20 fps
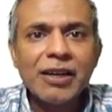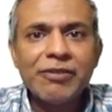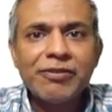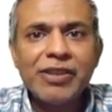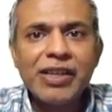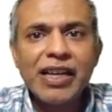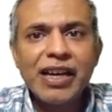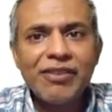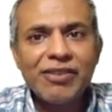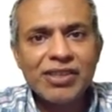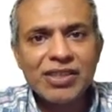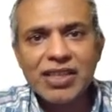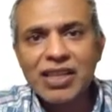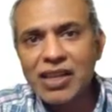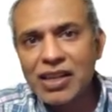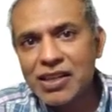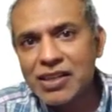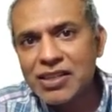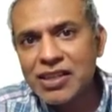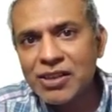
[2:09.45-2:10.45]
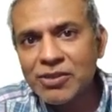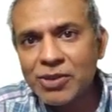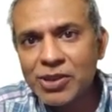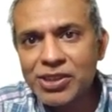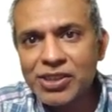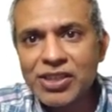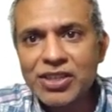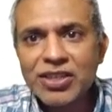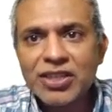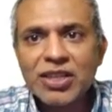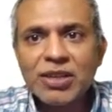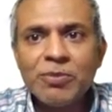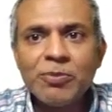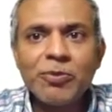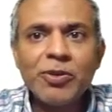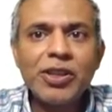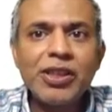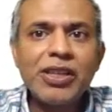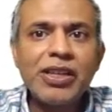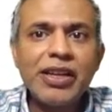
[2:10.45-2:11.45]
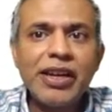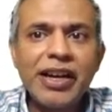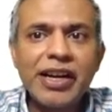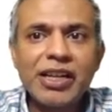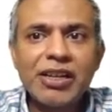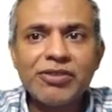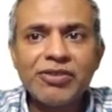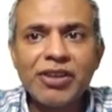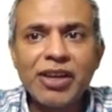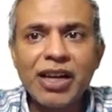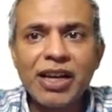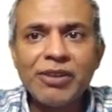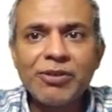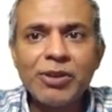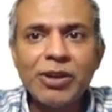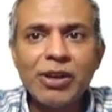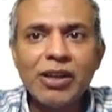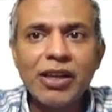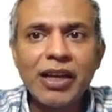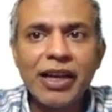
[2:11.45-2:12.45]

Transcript: We have a single server system with the rate of arrival